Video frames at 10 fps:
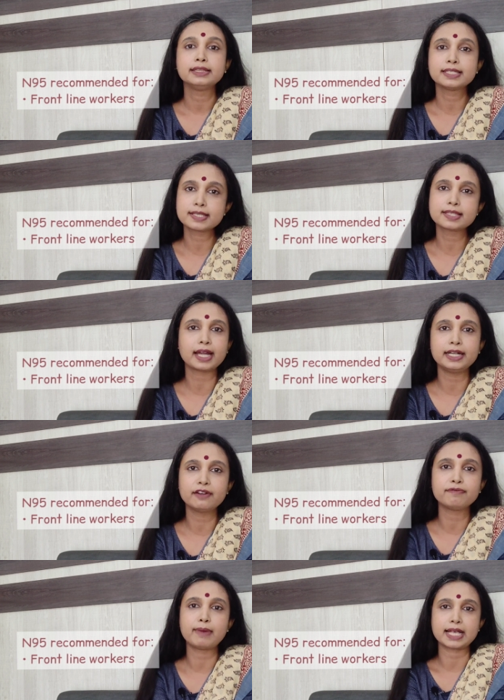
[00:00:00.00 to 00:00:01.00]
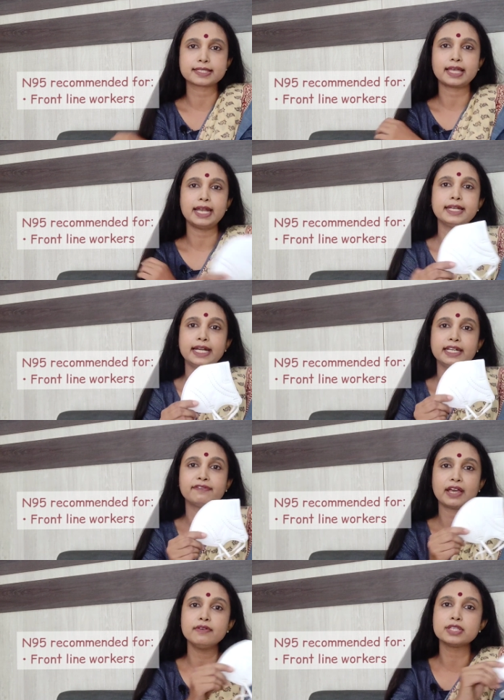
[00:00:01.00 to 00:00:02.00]
This is the kind of mask, the
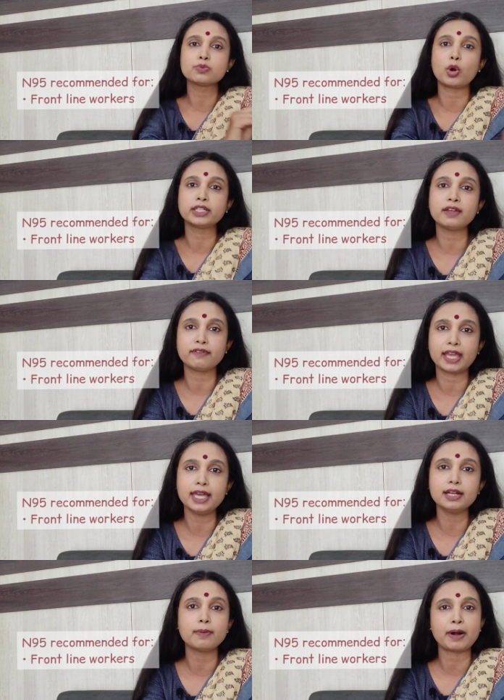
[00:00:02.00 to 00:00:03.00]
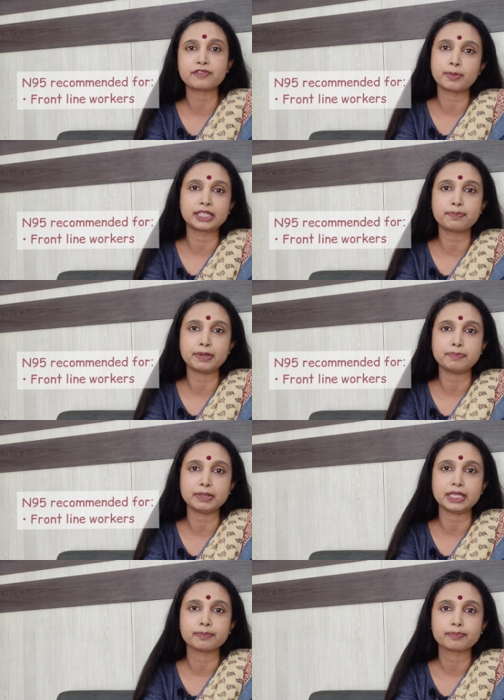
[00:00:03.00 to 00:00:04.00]
N95 is what they wear apart from other
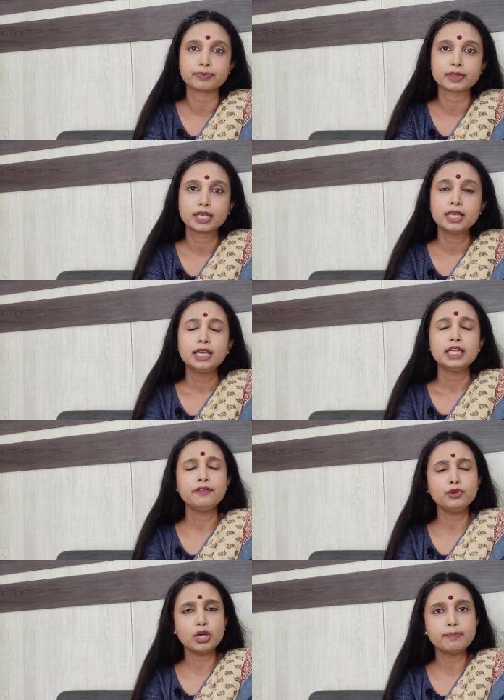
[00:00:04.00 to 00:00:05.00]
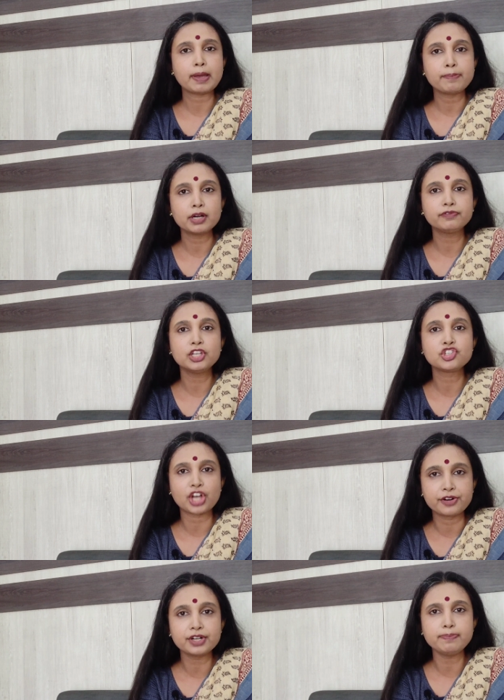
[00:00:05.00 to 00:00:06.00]
PPE. If you are a member of the
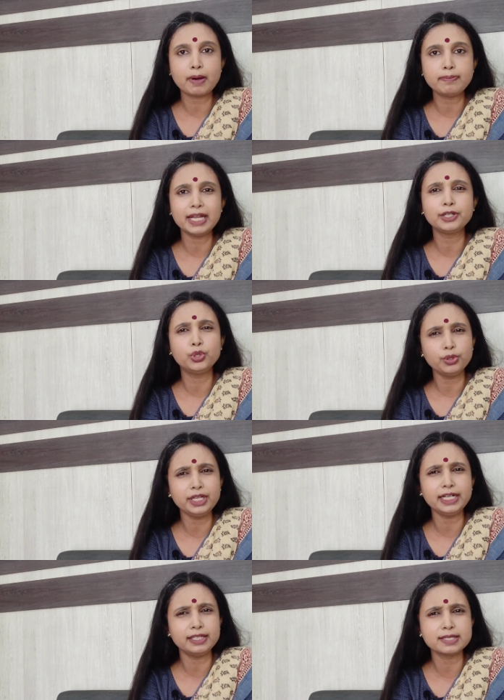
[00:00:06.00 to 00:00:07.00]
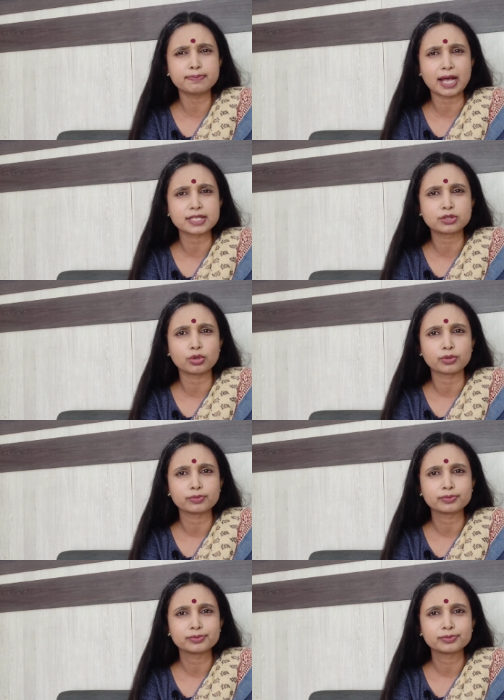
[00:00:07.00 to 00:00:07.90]
general public, do you need this mask though?